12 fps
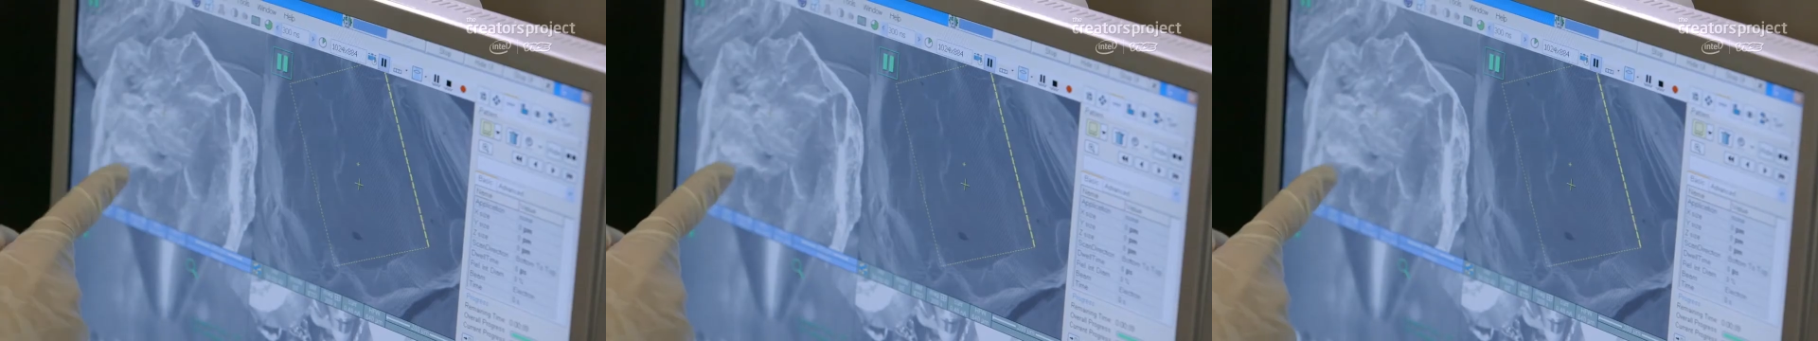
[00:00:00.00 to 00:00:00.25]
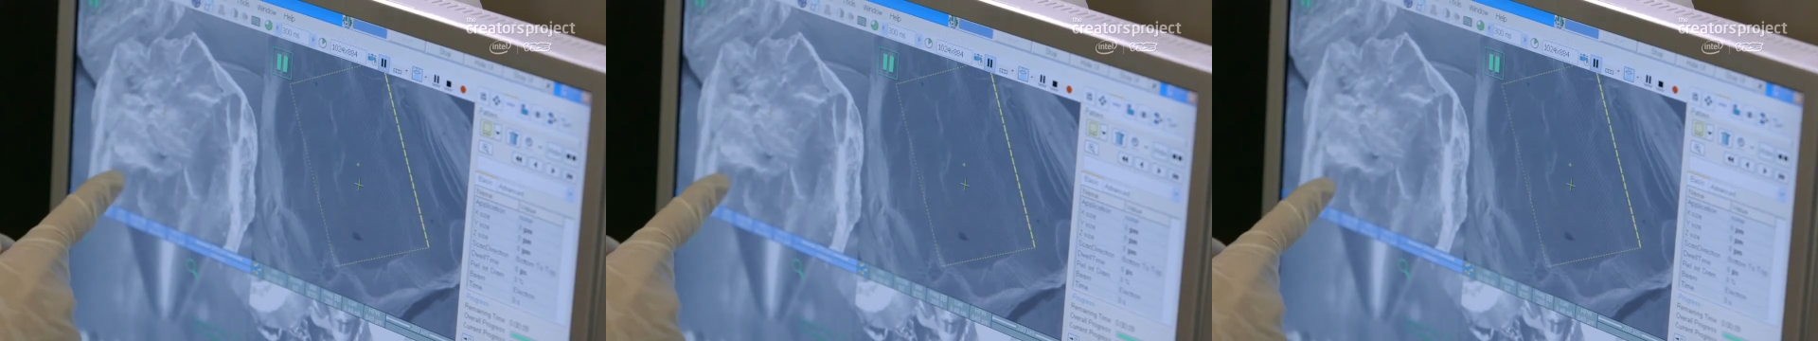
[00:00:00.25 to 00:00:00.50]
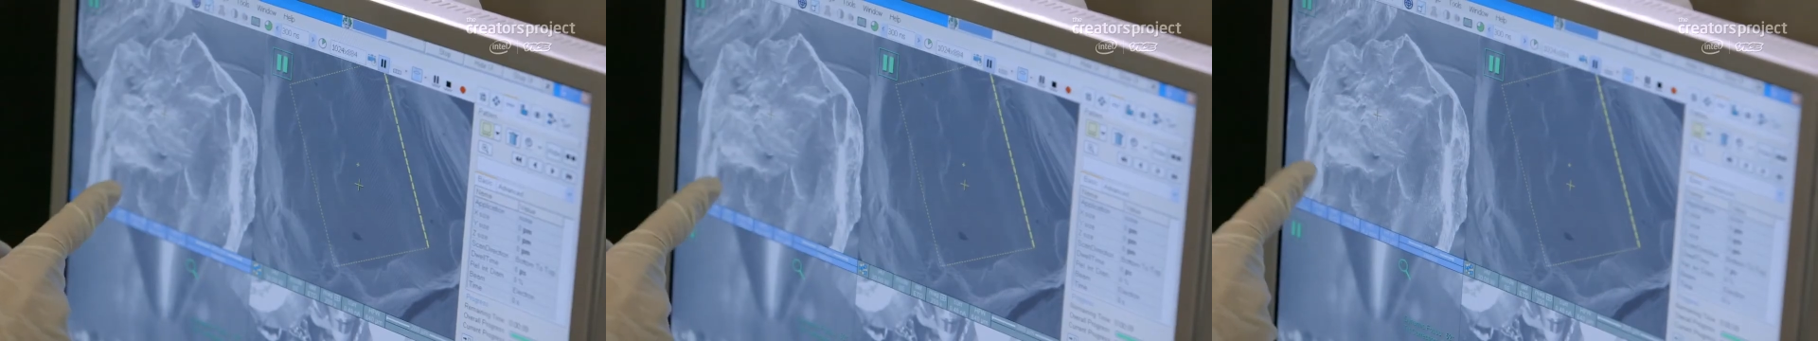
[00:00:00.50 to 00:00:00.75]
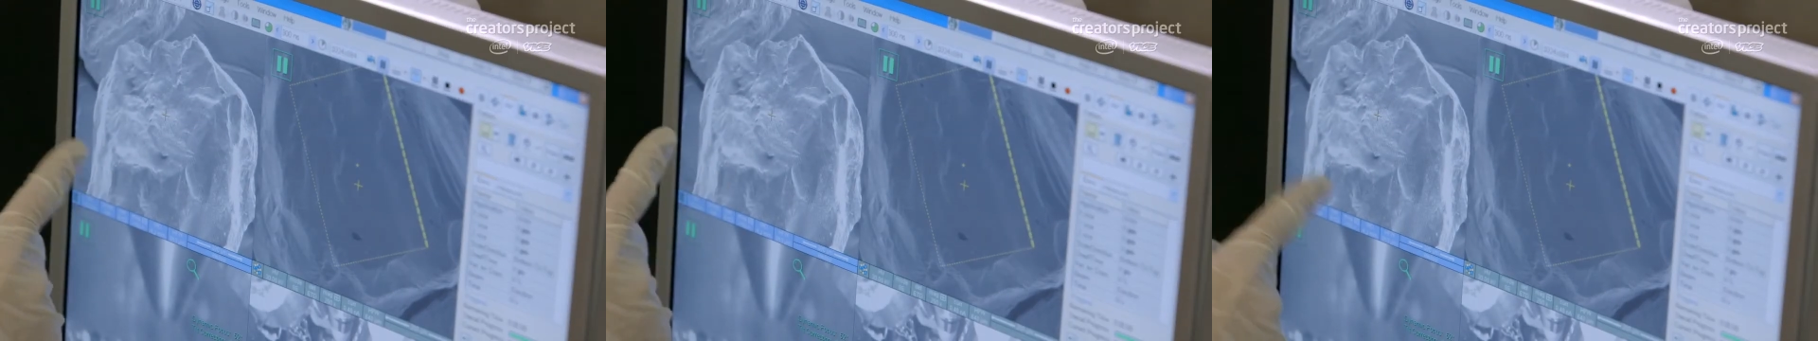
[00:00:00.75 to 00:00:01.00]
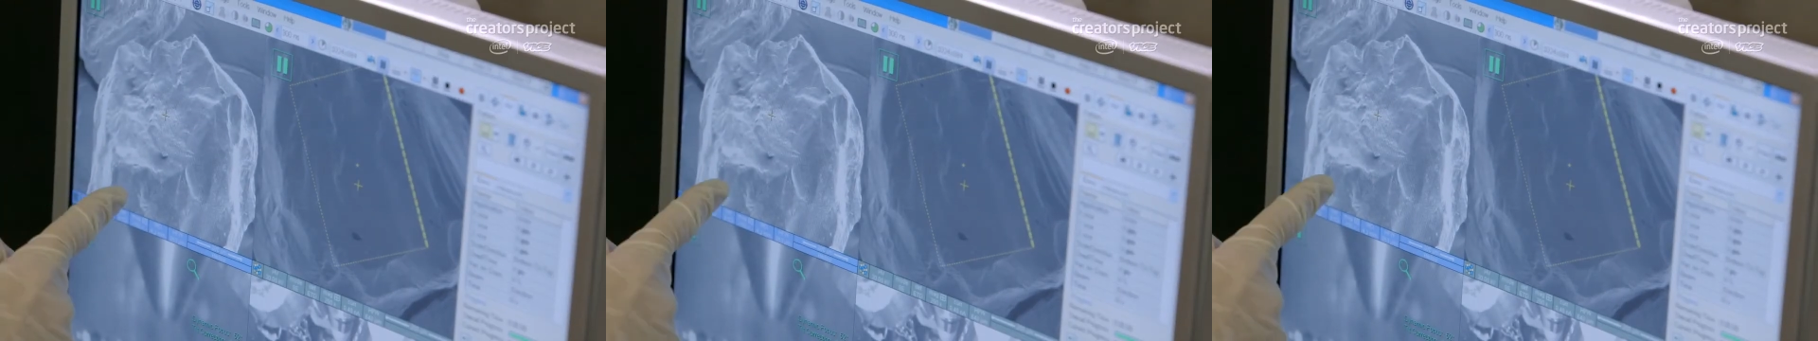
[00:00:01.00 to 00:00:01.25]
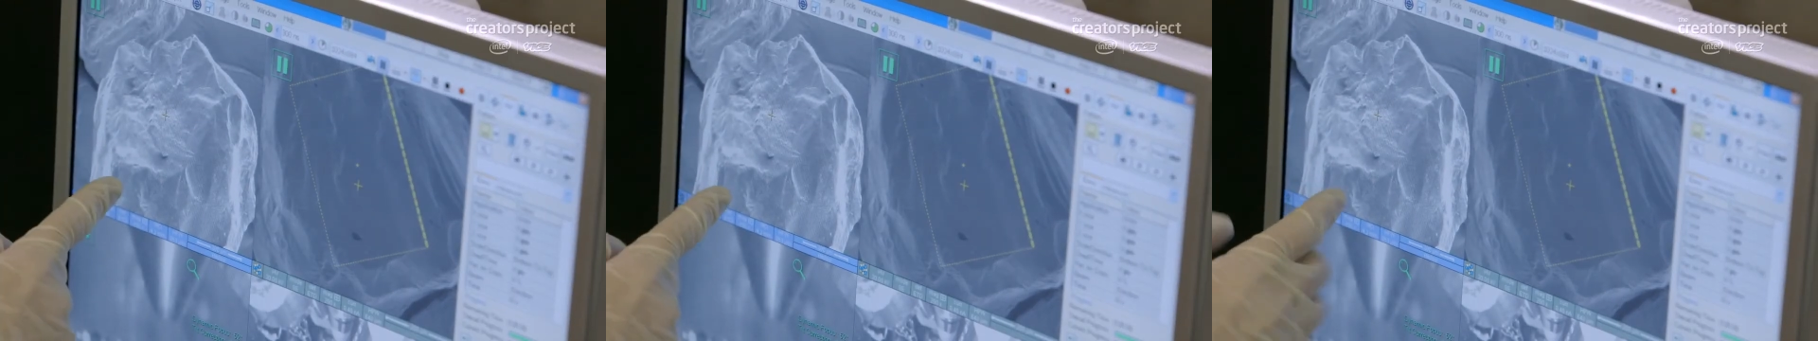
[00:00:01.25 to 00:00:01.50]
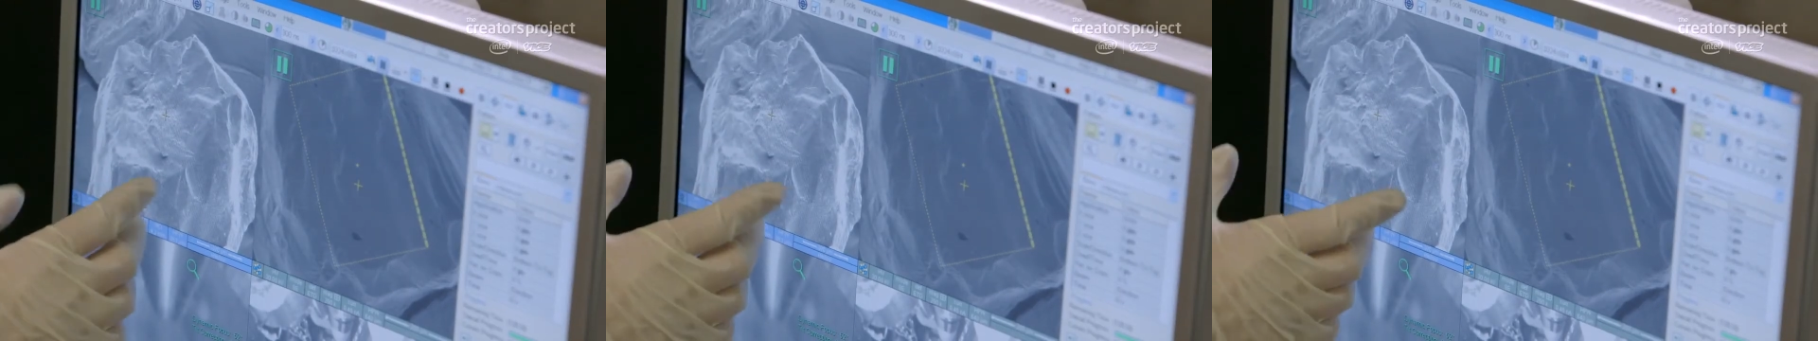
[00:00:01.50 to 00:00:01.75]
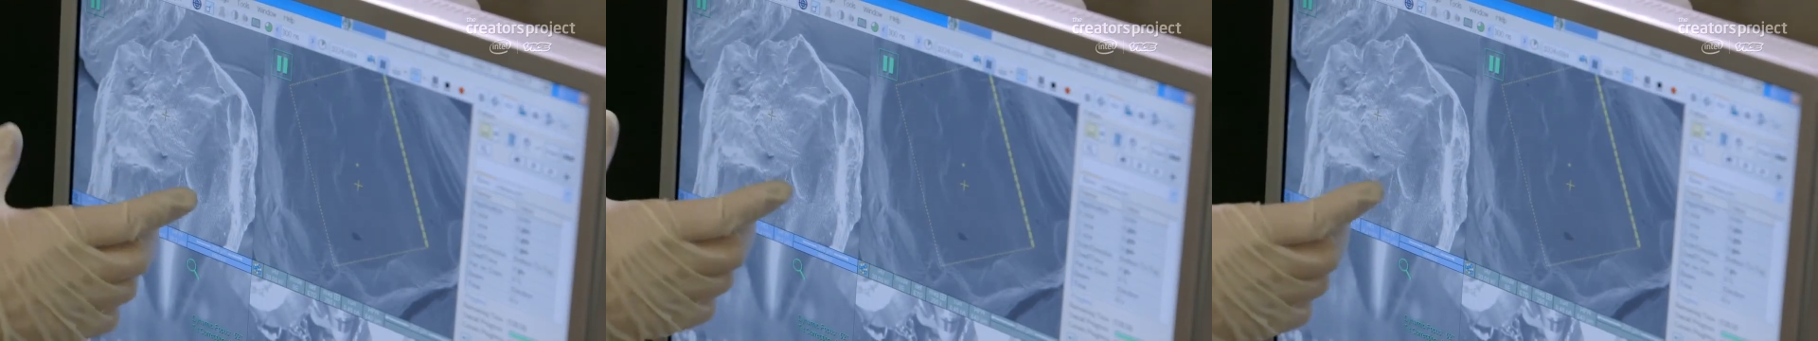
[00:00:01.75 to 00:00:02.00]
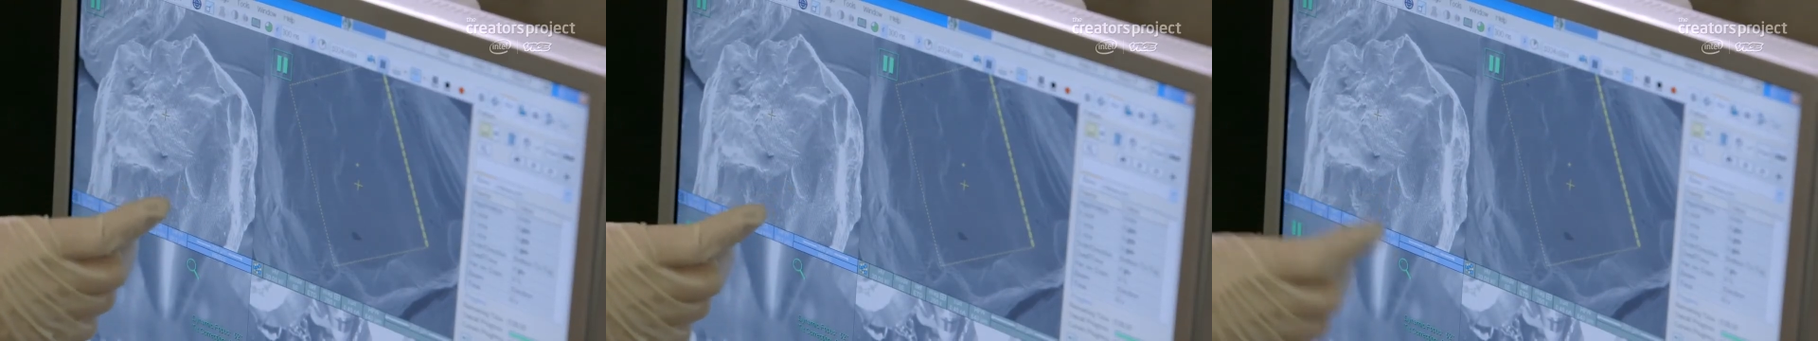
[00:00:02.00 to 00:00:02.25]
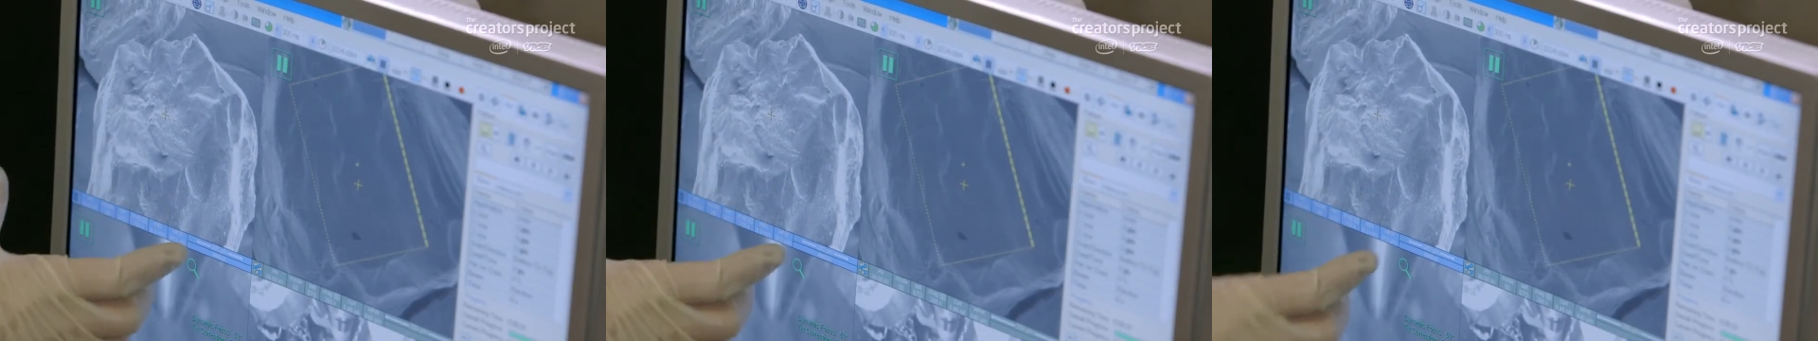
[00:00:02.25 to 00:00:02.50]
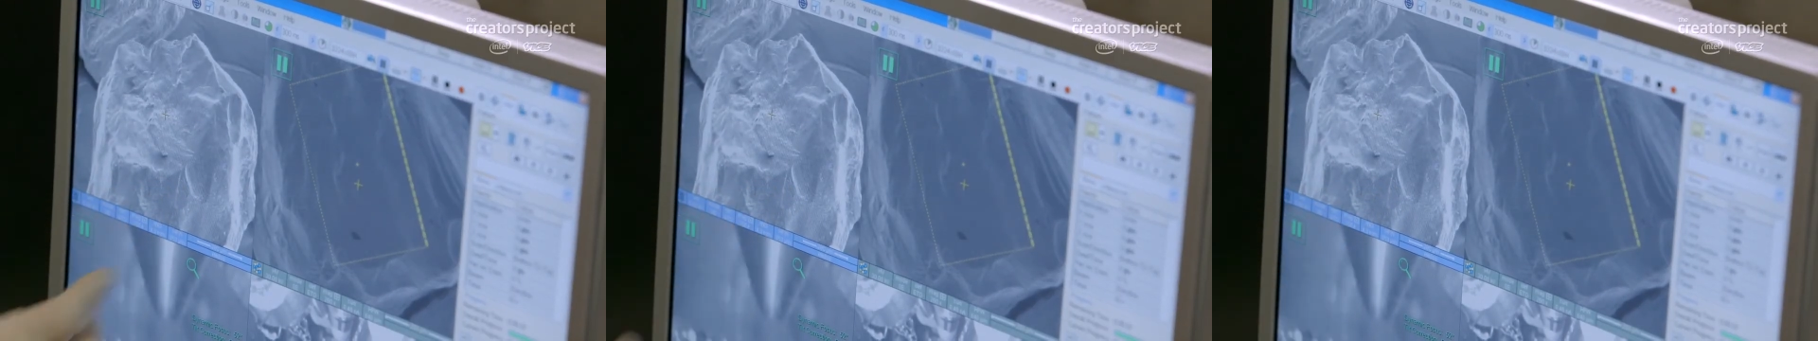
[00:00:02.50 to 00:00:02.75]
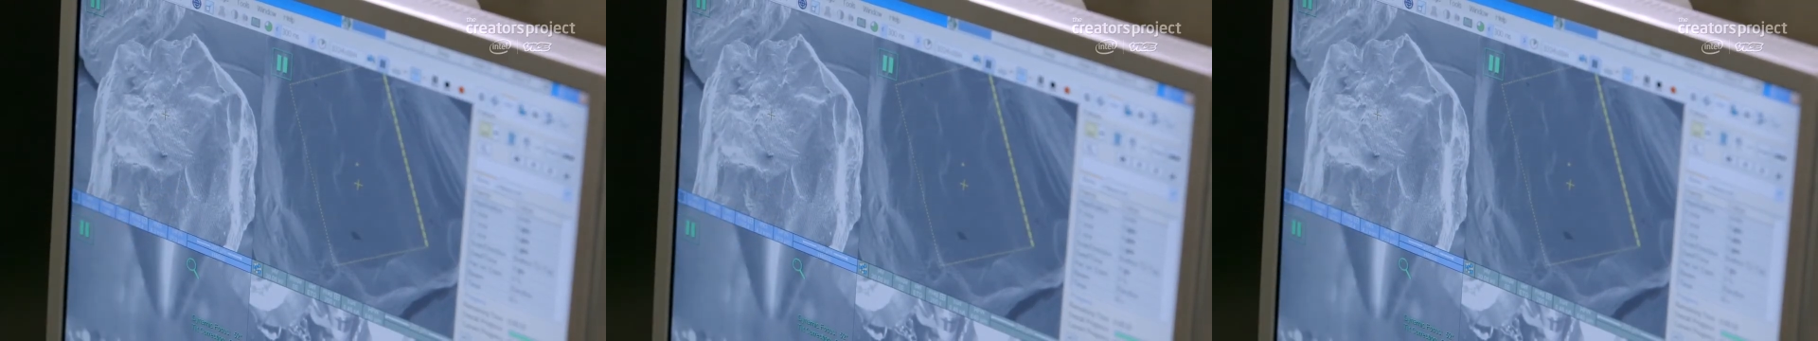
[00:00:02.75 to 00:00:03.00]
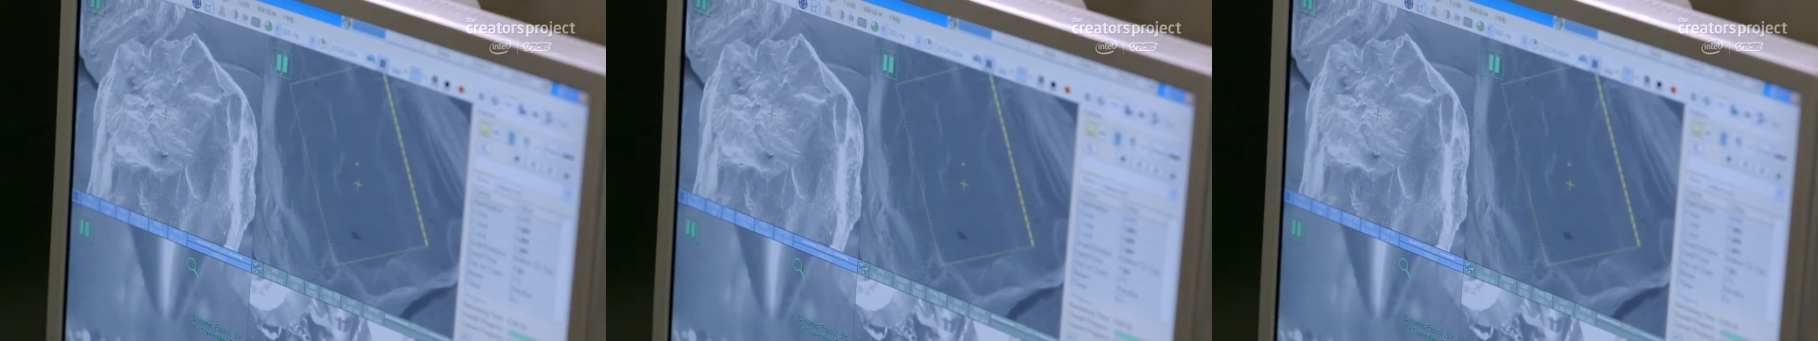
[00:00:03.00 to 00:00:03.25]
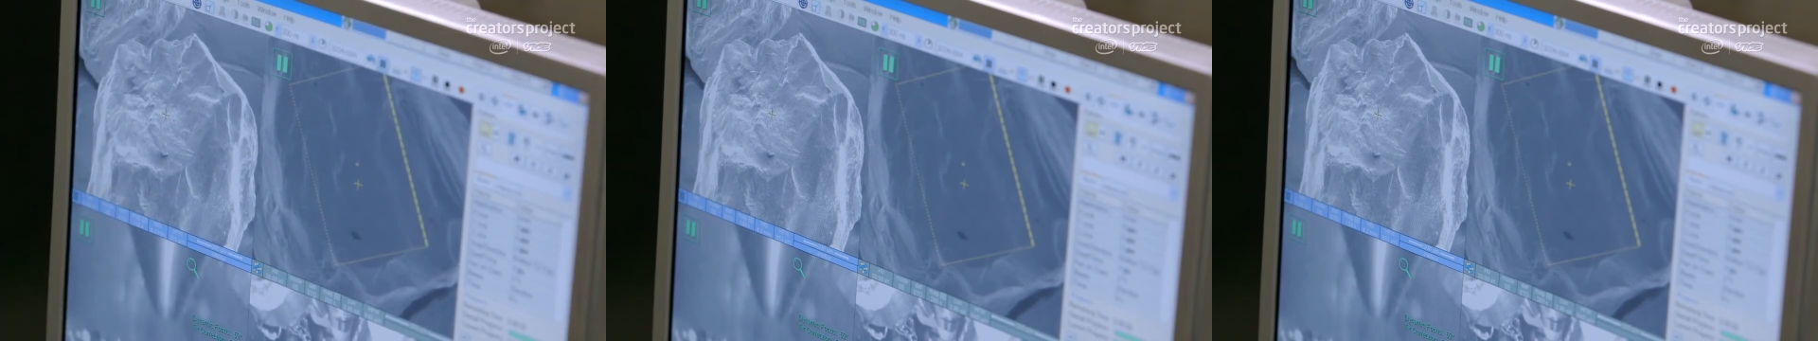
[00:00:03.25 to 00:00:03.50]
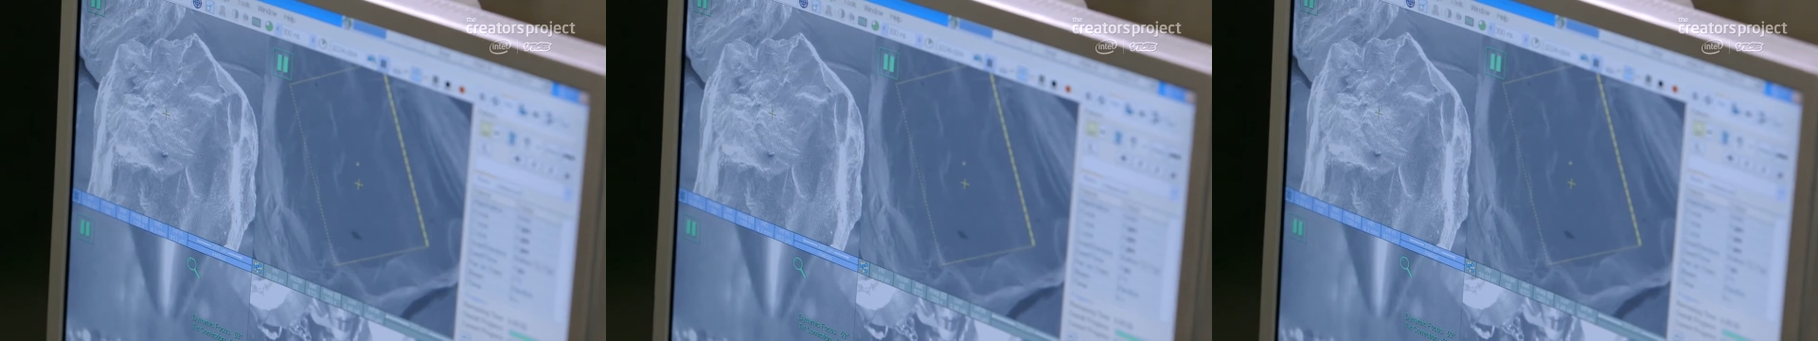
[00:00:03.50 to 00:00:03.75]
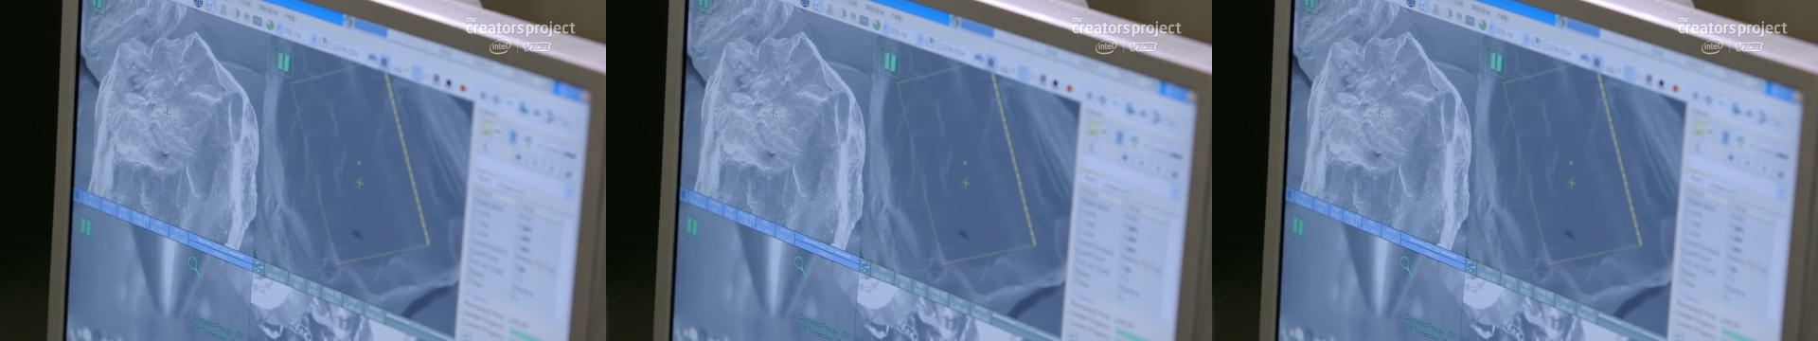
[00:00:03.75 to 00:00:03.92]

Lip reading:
Nobody's mouth can be seen.